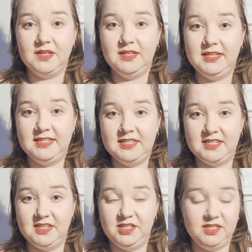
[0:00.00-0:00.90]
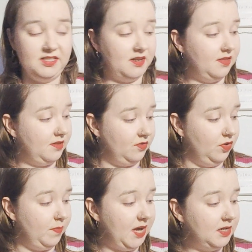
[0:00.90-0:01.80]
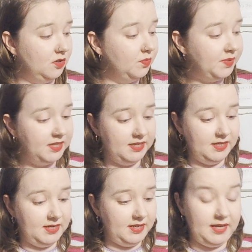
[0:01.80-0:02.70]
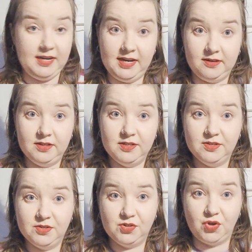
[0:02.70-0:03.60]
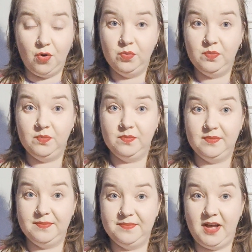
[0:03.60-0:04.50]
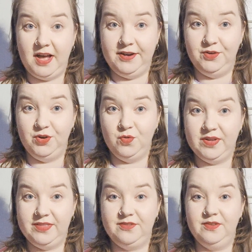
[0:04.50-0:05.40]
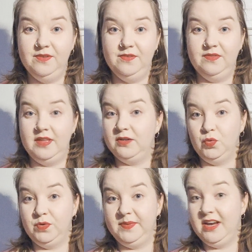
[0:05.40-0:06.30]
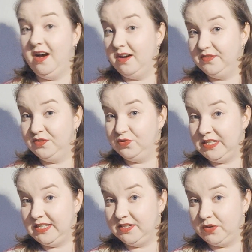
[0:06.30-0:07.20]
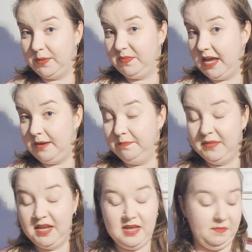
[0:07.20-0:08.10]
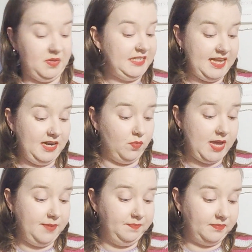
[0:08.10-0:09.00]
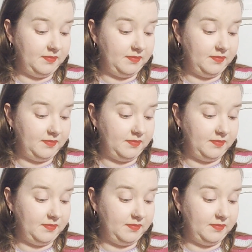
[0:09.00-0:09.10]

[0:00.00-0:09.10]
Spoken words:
knit stitches through the back loop in here, so I don't know whether that would be half twisted rib then. But anyway,